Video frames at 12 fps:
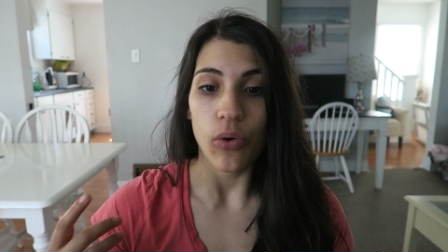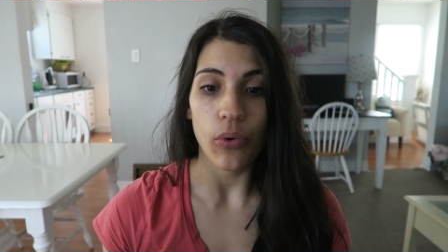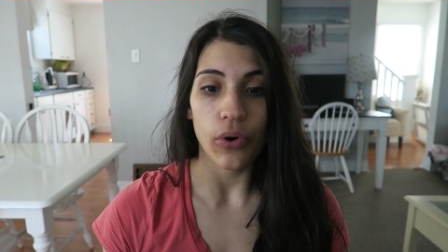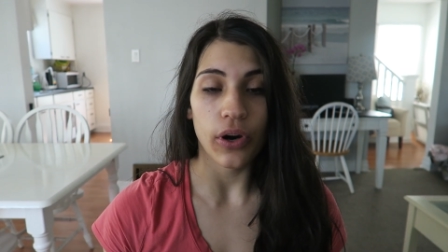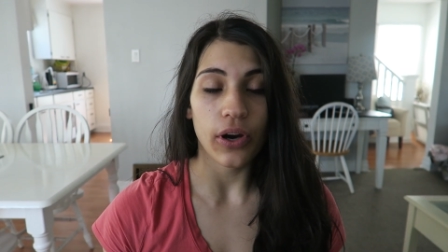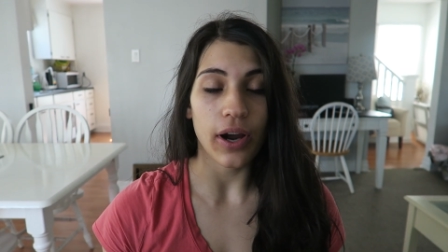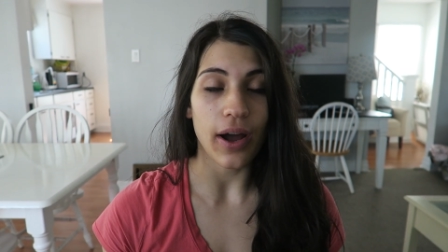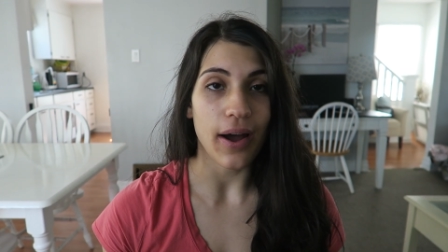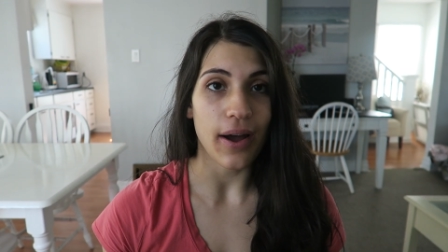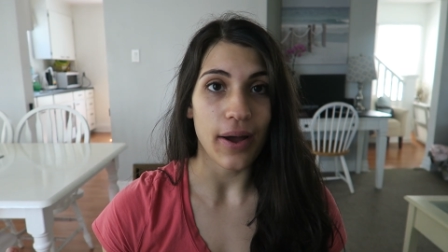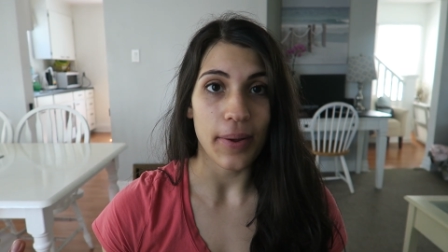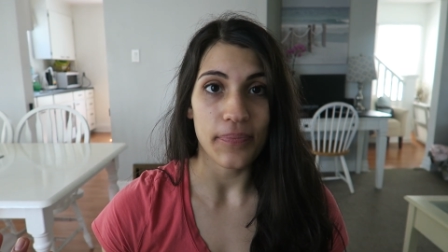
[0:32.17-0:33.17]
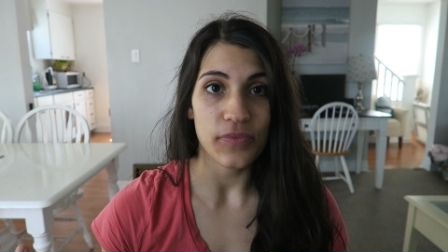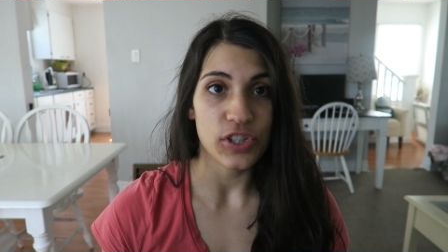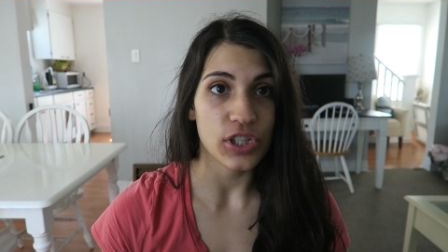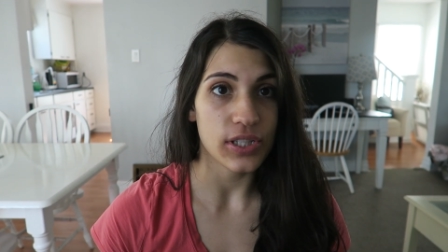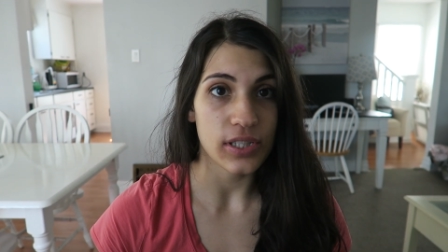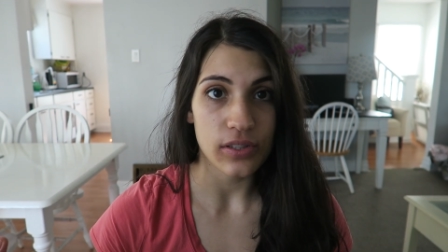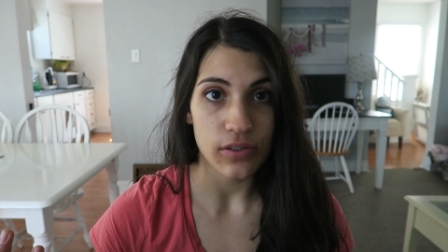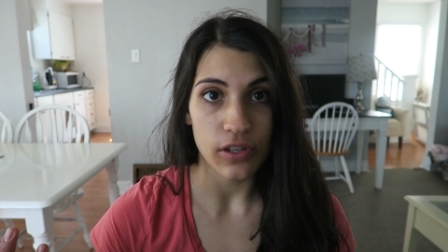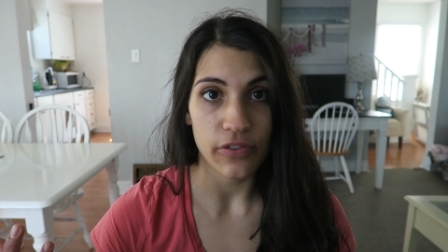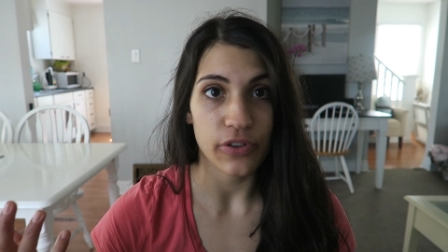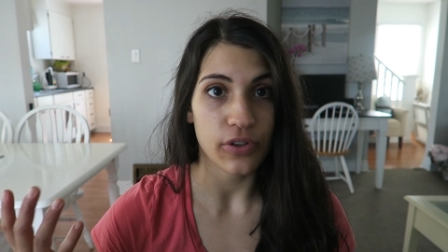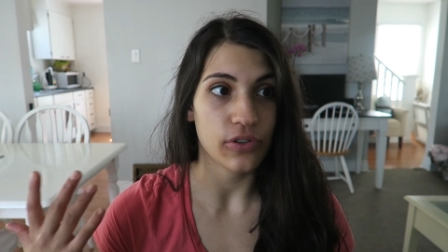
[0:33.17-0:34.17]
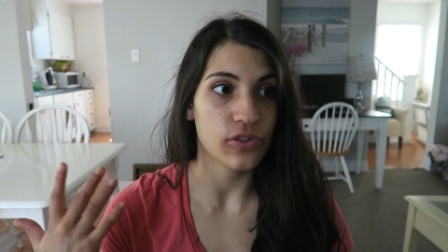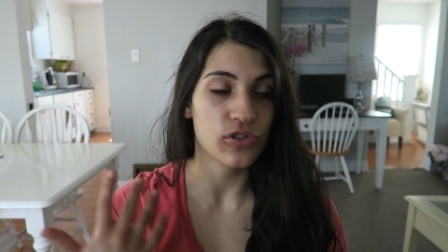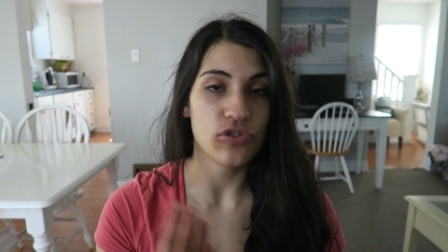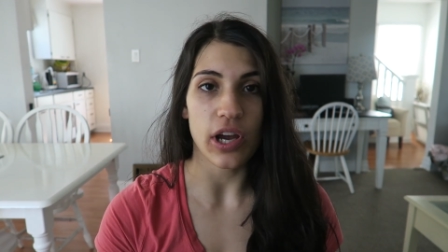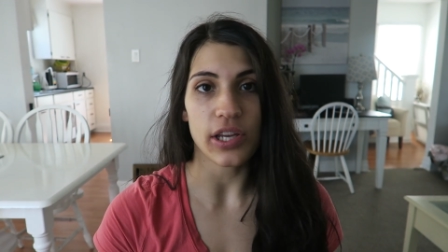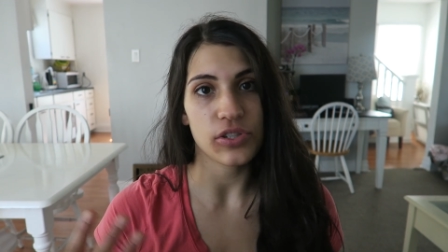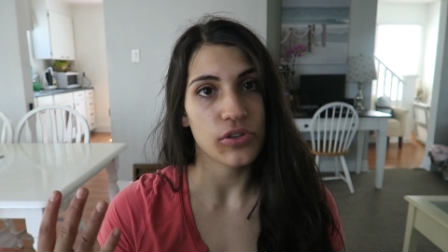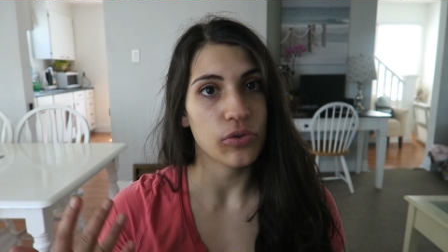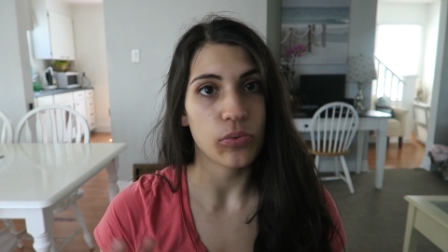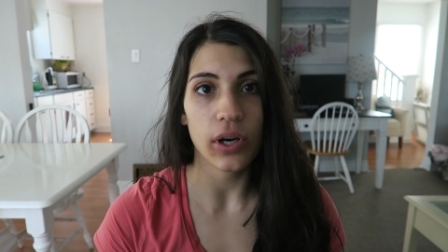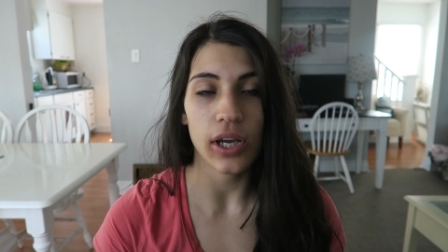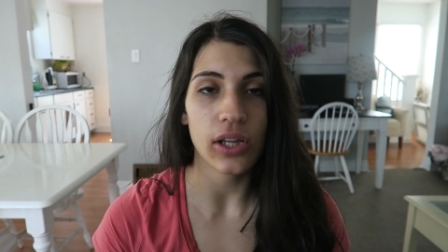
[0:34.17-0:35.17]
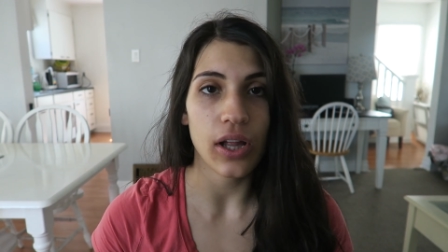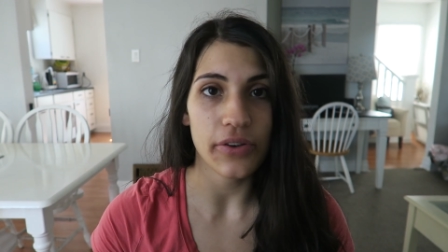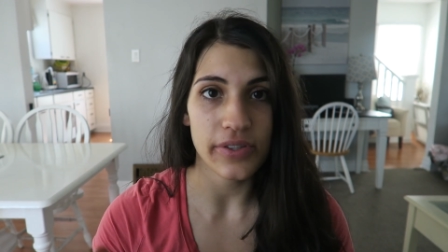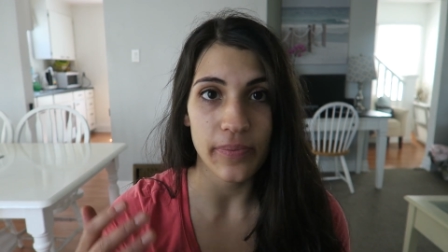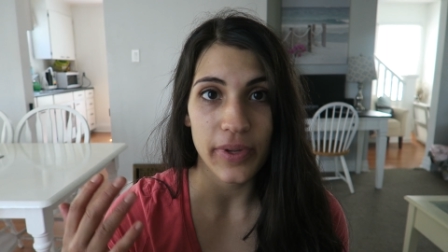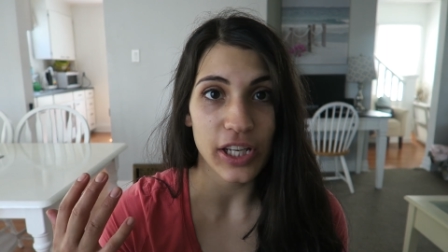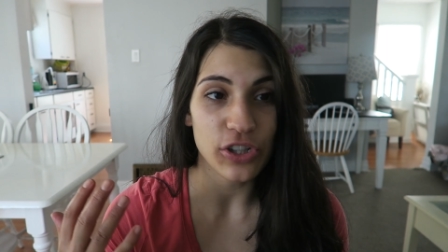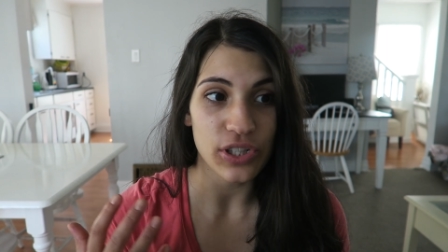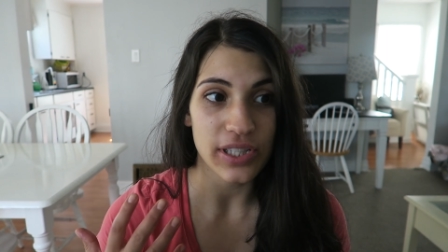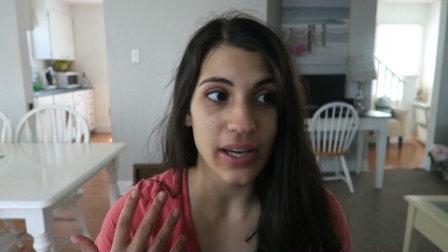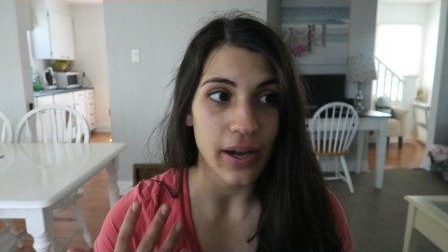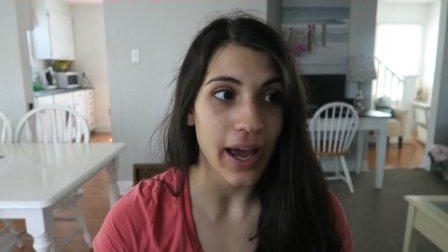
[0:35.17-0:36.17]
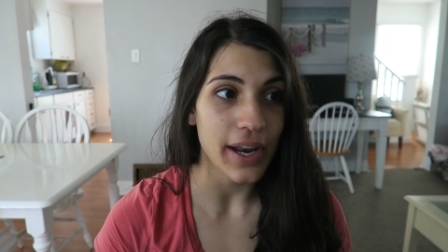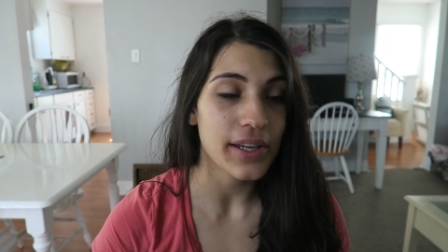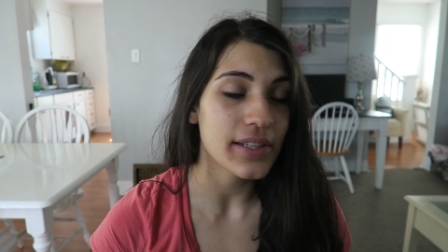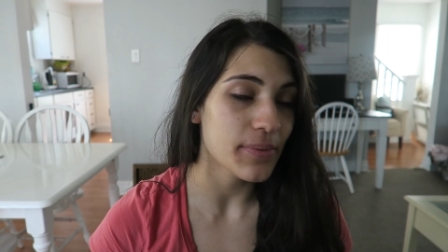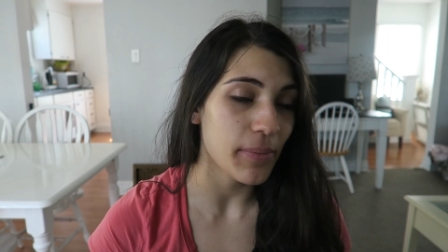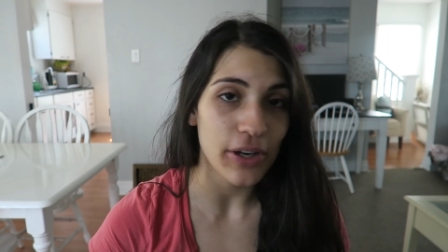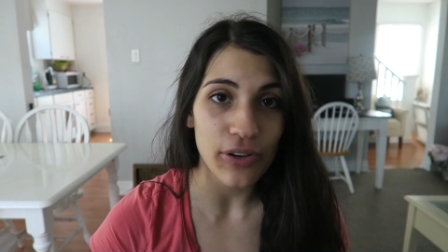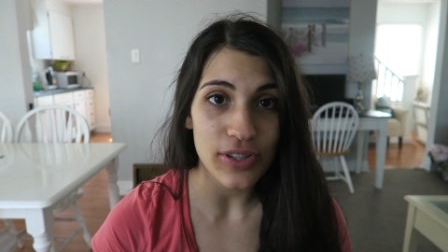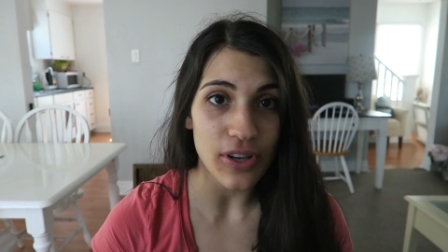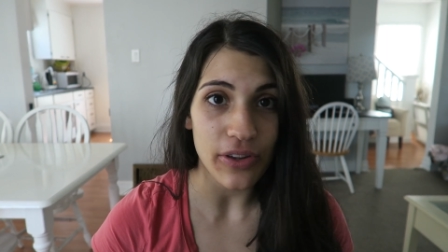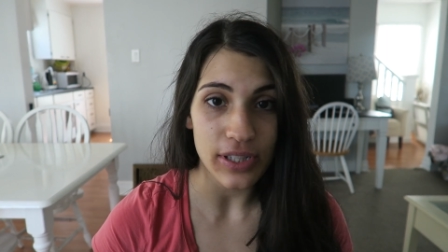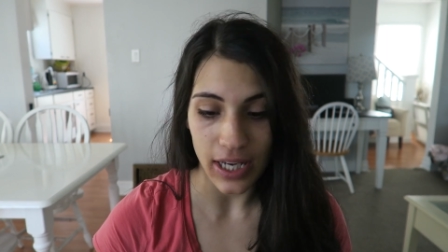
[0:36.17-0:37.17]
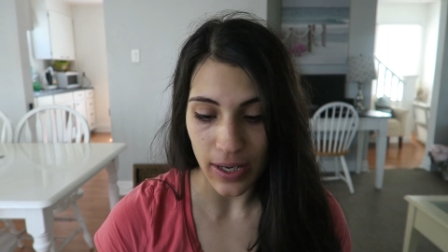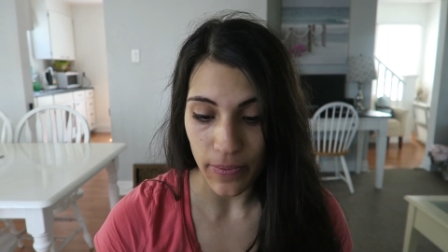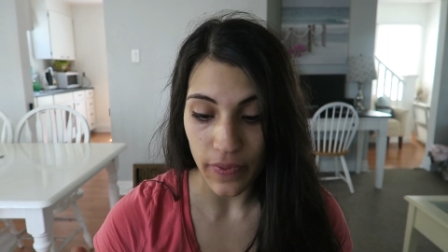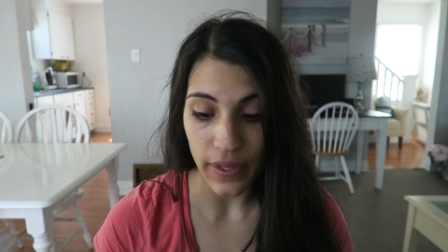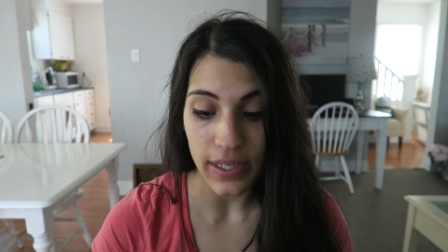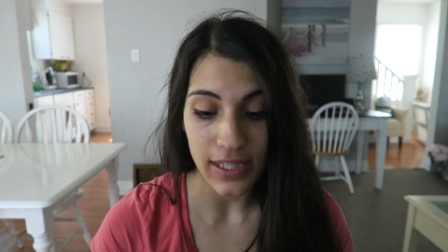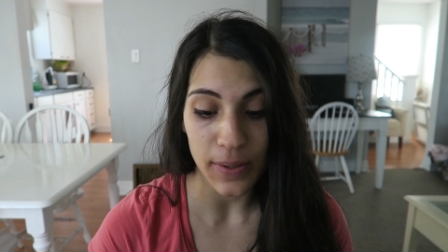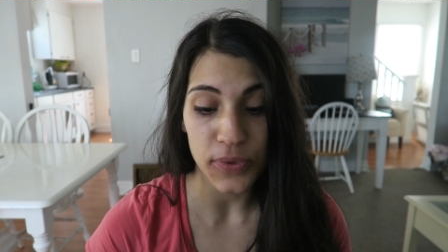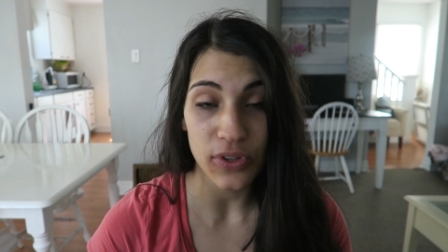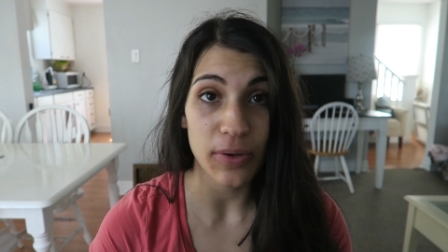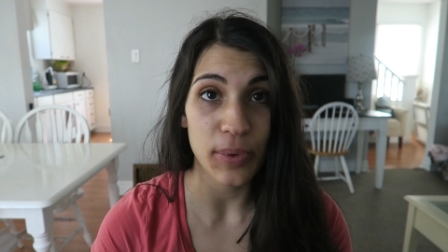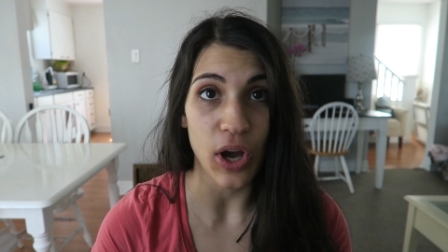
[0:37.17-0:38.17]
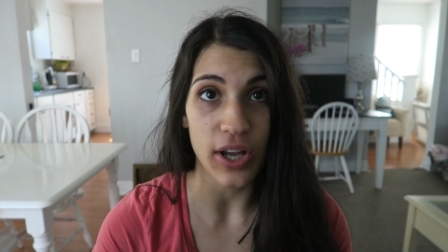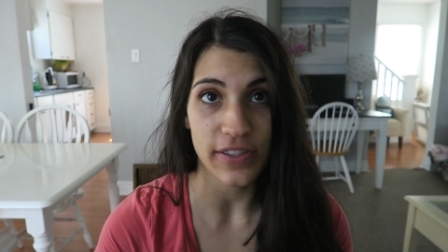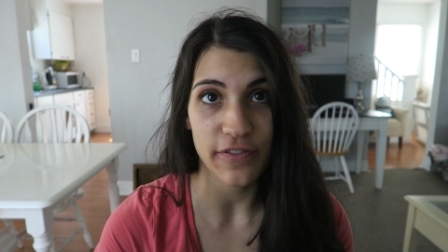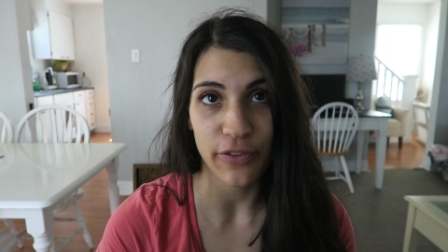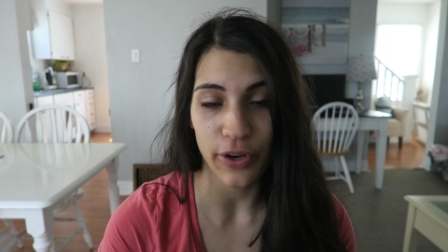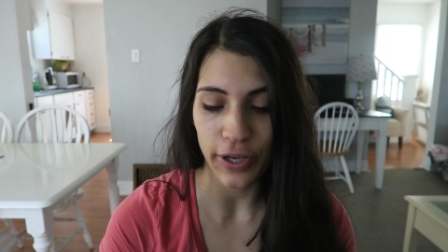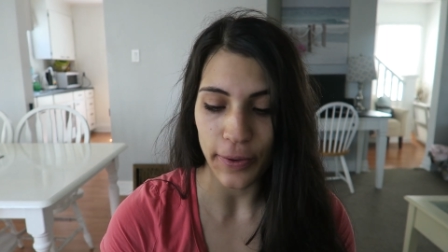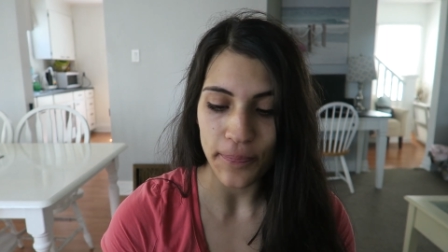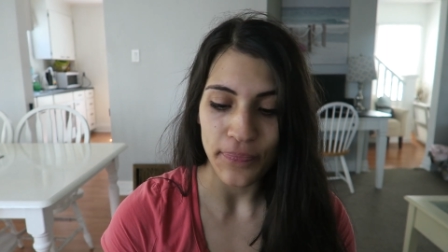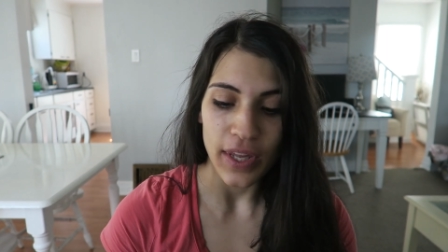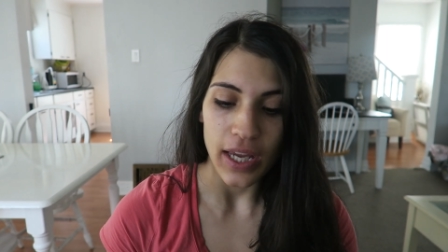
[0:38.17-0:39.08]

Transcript: or um, just if you're stressed or you're working a lot or something and you just get headaches and migraines all the time, these tips are going to be awesome for you.